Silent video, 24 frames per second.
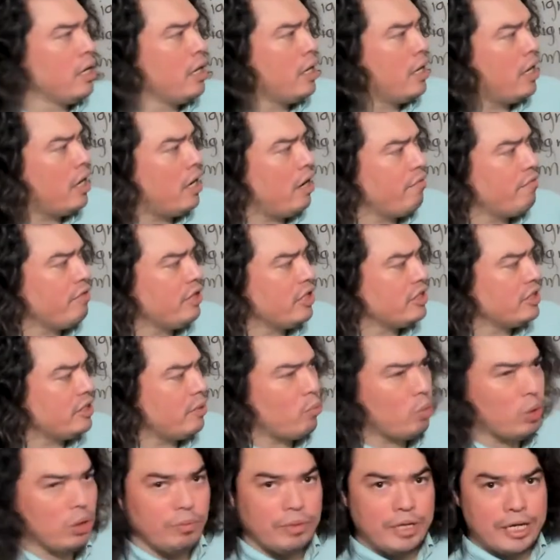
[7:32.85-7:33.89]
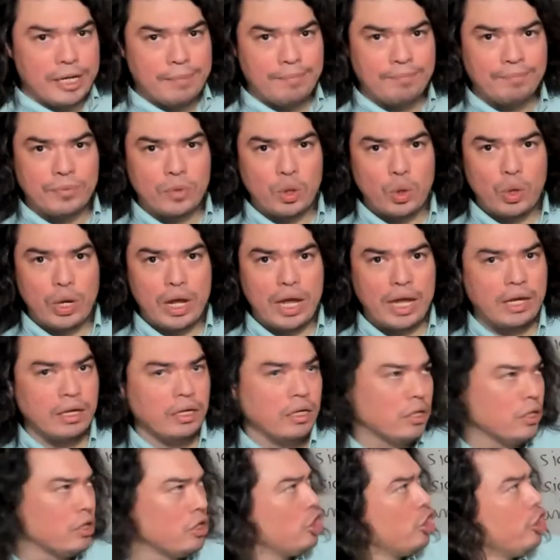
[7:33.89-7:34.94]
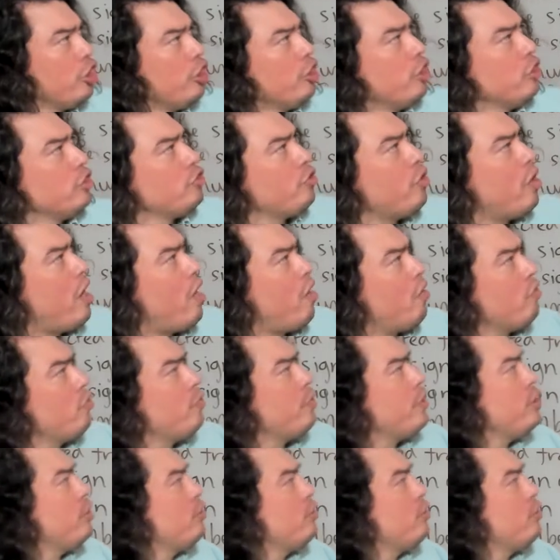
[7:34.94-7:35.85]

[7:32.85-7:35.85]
of the sum will be. Okay? So how do we do